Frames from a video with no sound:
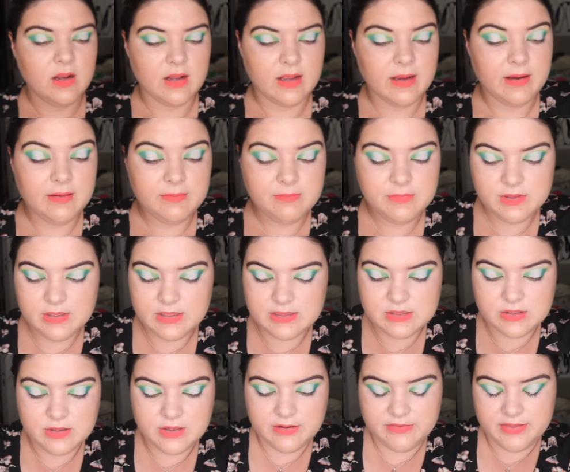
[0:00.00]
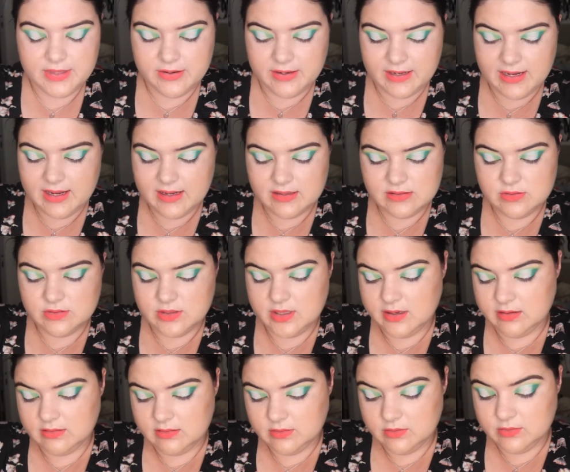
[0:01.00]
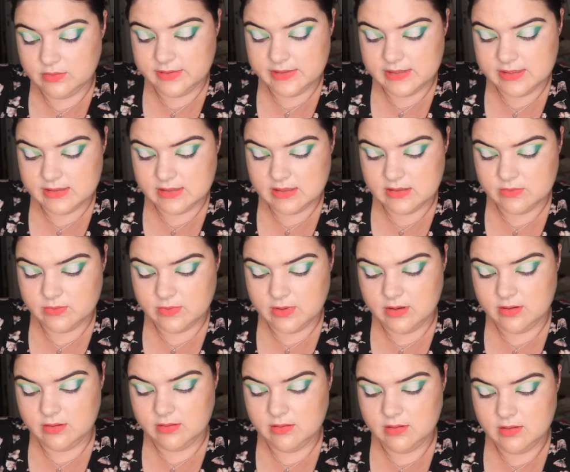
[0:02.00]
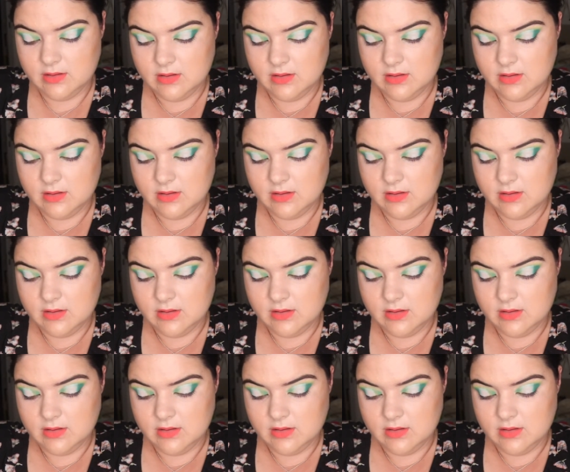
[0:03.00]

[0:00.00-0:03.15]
I am really sorry if there are outside noises as well.